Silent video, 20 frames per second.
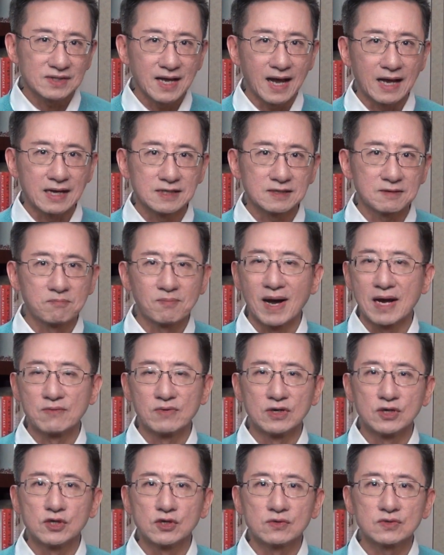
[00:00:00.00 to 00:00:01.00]
debt by
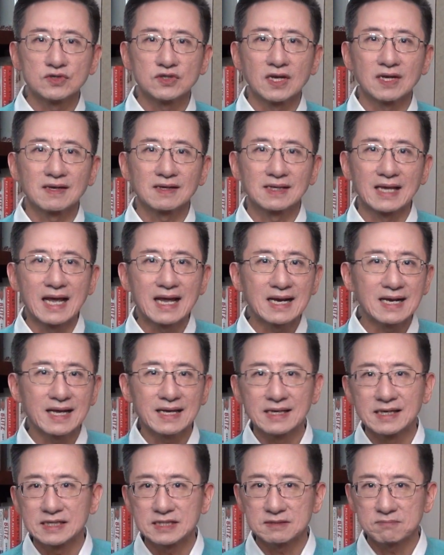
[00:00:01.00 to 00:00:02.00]
reducing
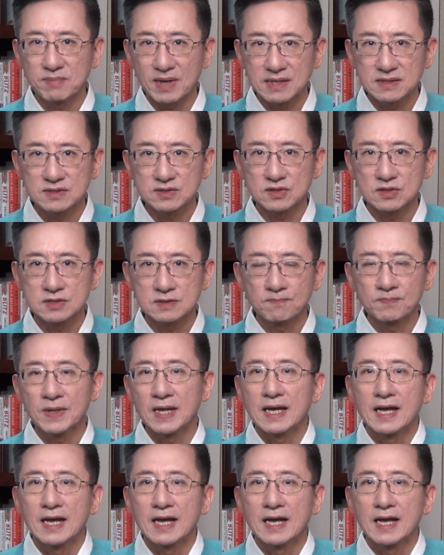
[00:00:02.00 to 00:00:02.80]
daily expenses